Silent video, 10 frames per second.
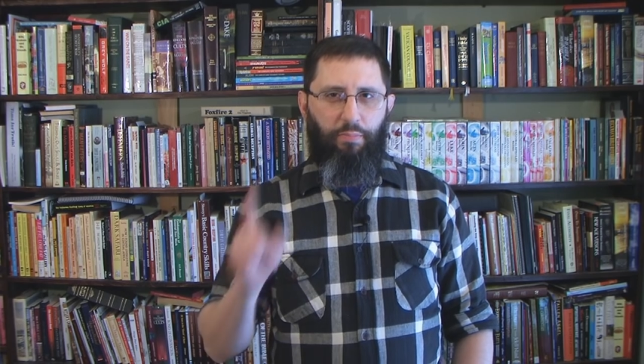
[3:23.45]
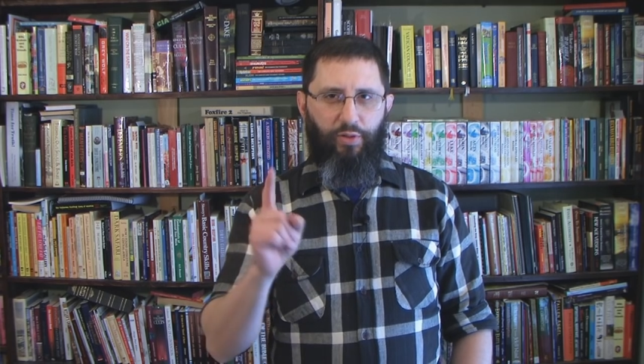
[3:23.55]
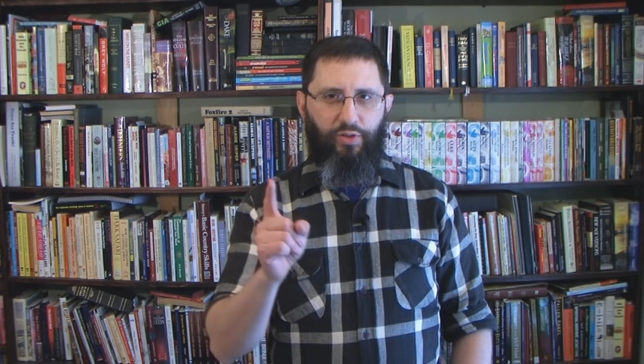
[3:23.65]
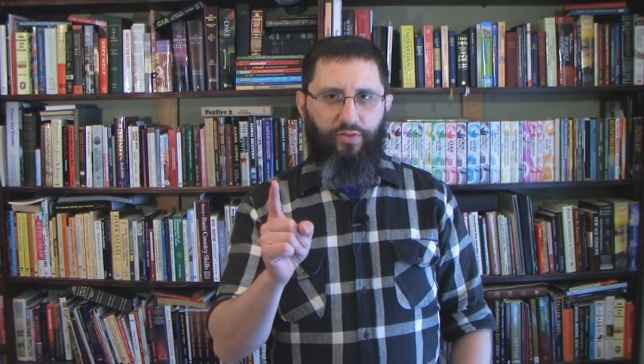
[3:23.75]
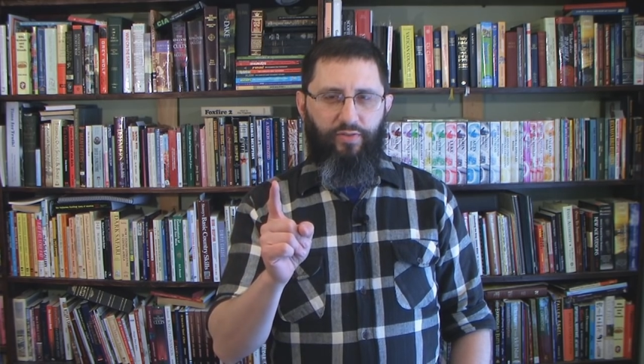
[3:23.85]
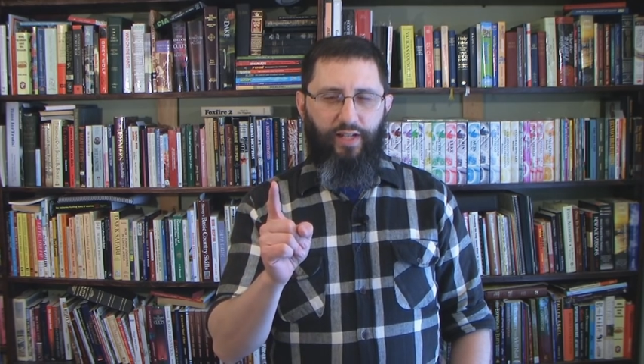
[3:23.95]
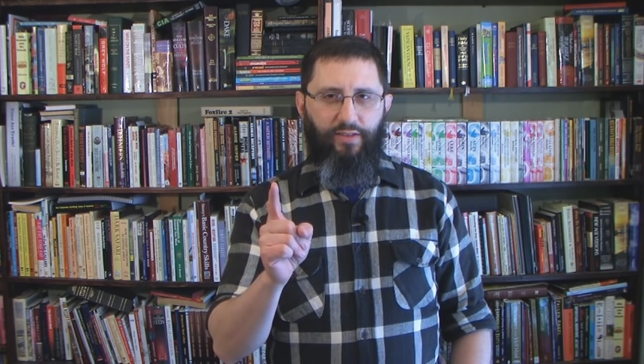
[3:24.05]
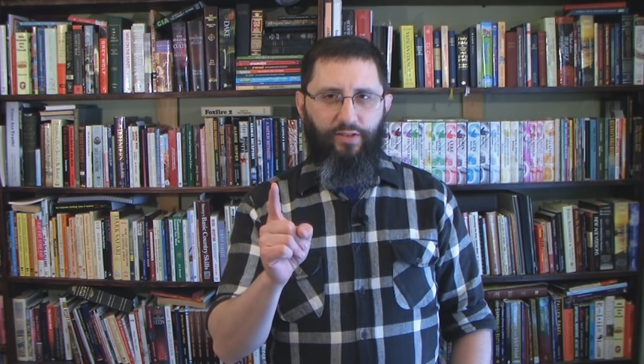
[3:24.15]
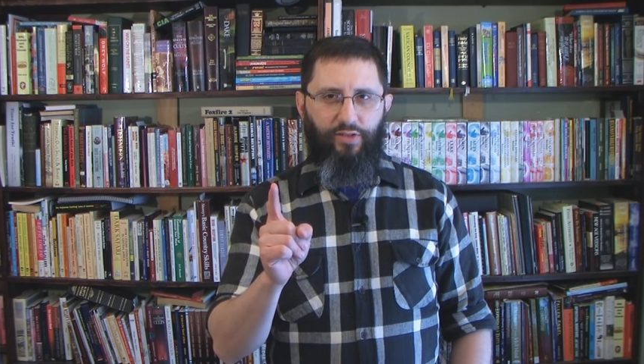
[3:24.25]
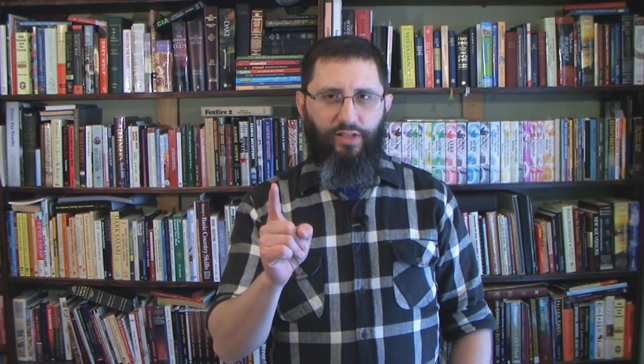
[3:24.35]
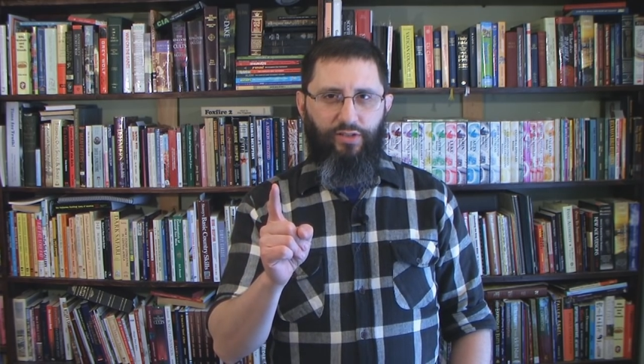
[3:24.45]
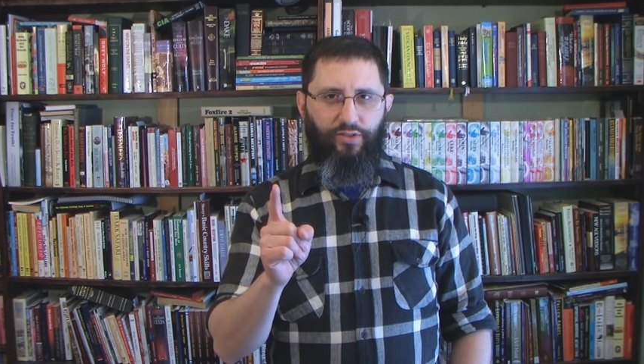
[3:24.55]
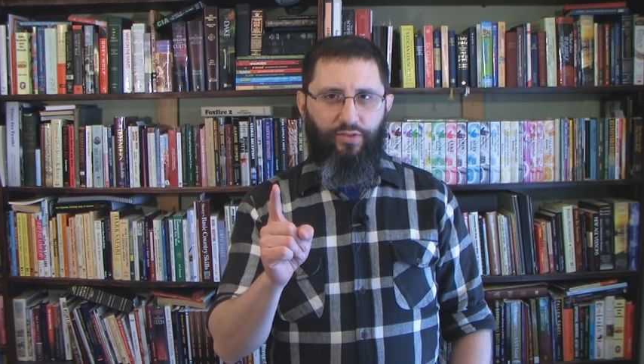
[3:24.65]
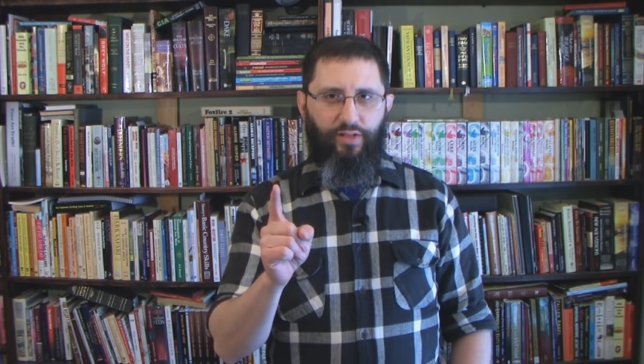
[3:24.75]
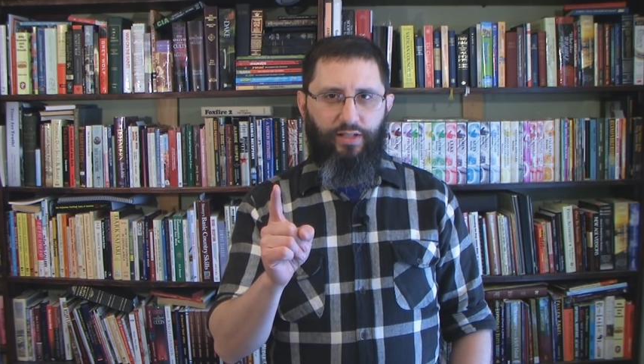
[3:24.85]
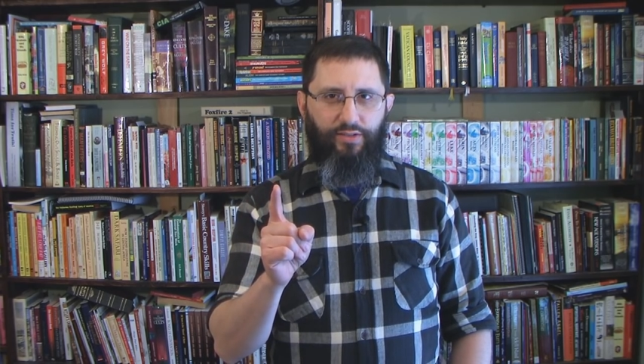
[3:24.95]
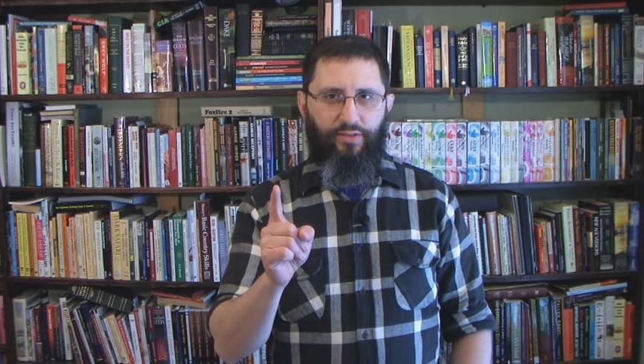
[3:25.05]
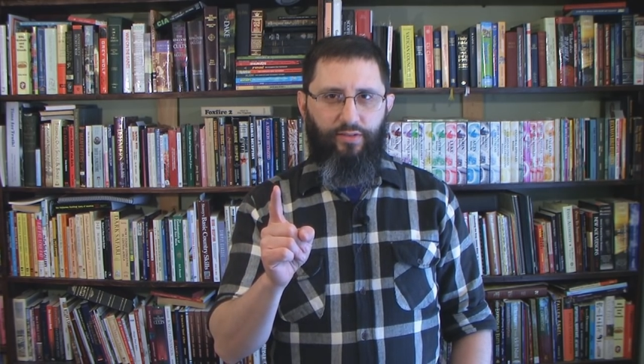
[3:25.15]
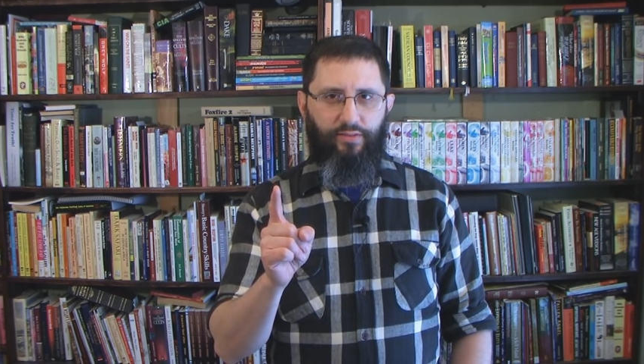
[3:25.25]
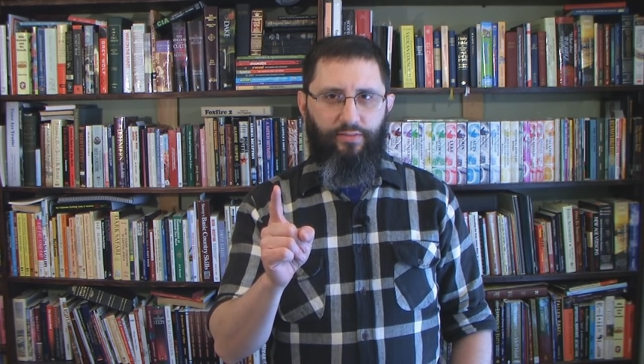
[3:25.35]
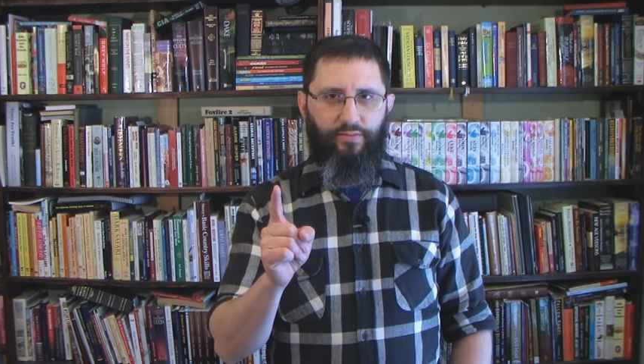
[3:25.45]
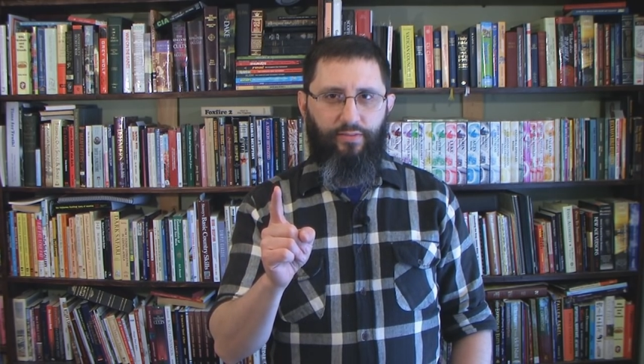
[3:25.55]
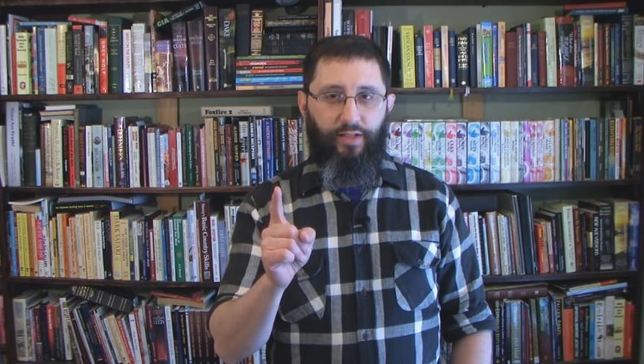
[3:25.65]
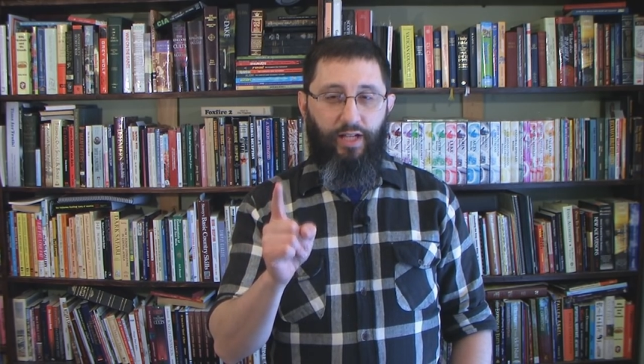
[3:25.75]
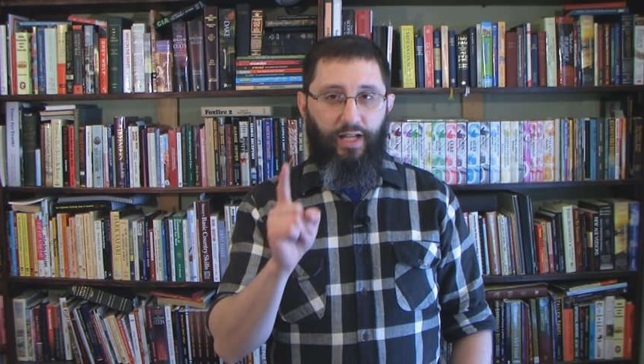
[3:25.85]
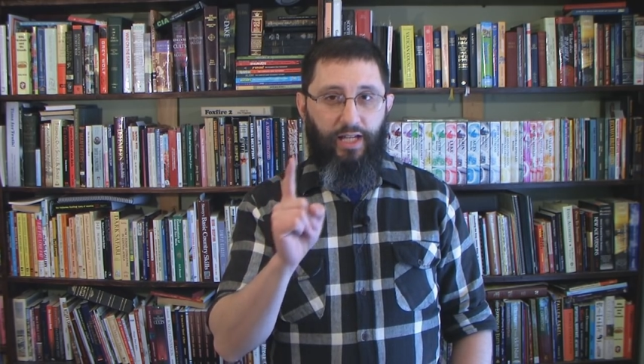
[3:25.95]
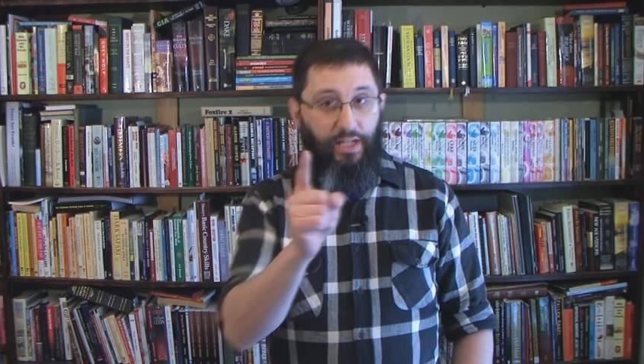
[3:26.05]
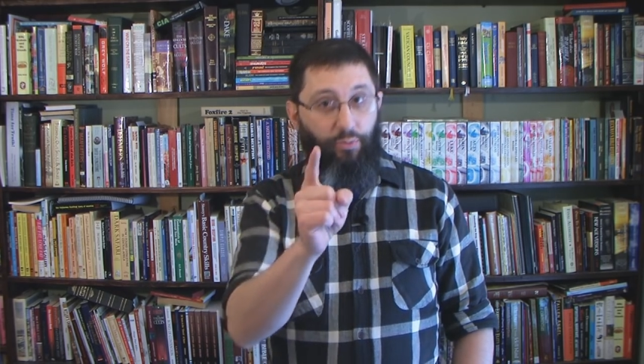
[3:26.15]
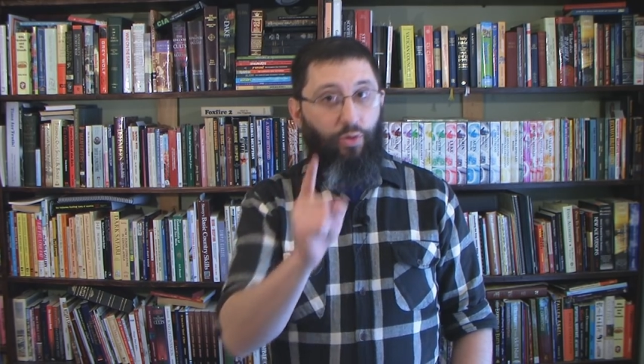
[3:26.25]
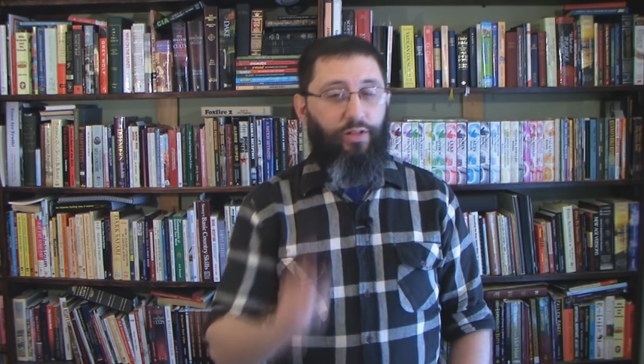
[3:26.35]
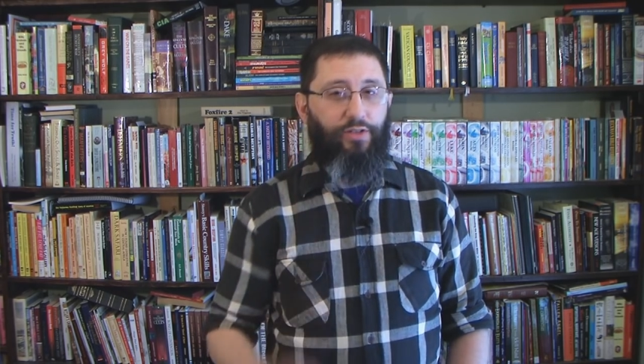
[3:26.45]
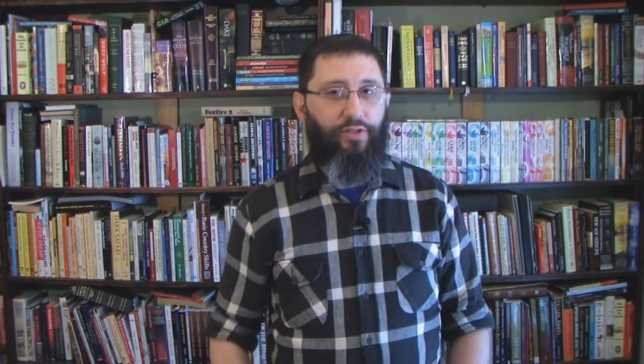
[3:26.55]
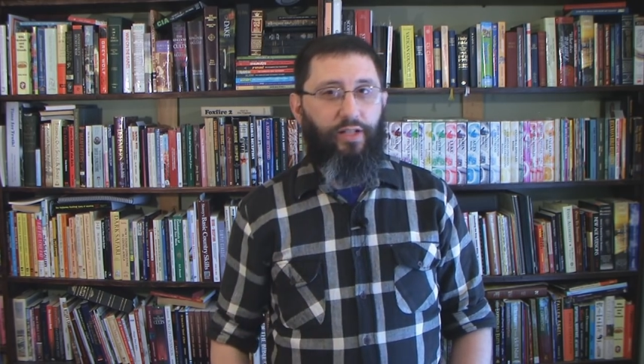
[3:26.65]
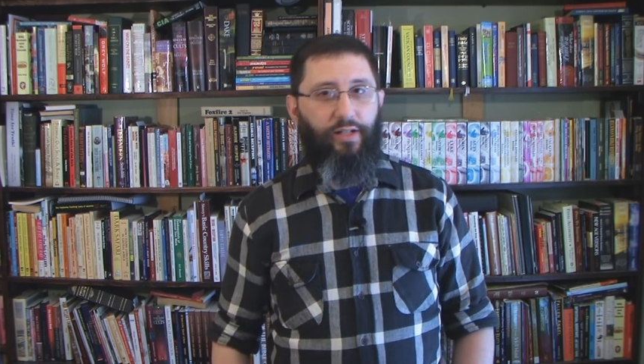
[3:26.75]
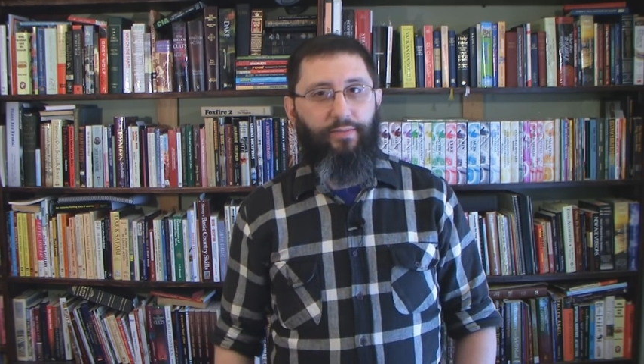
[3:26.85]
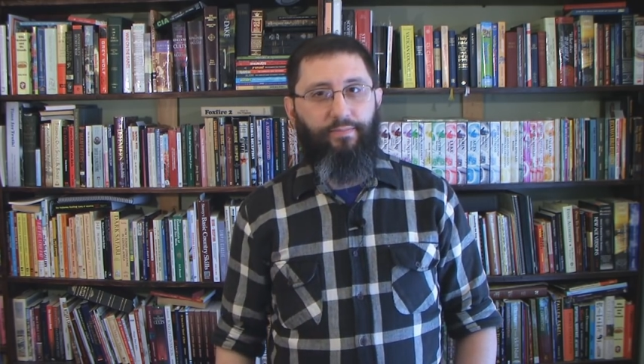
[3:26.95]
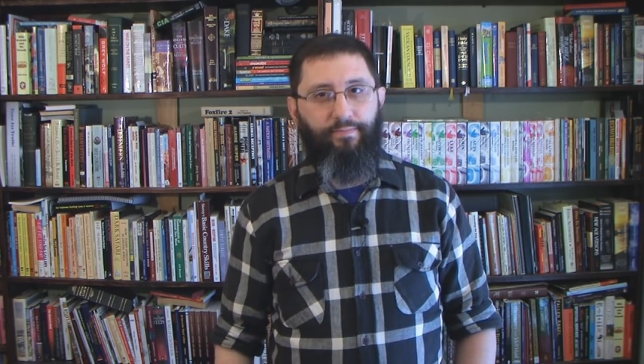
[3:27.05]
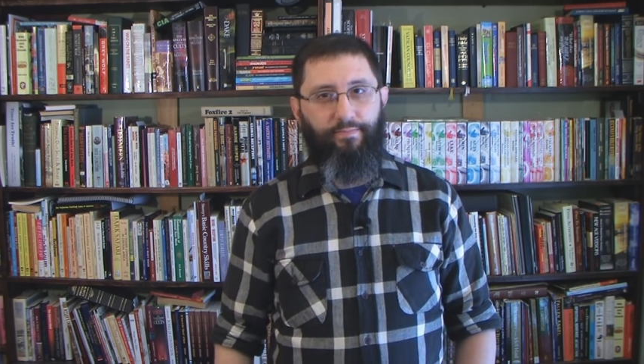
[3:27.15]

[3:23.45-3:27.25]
Put your faith in Jesus Christ. He won't let you down.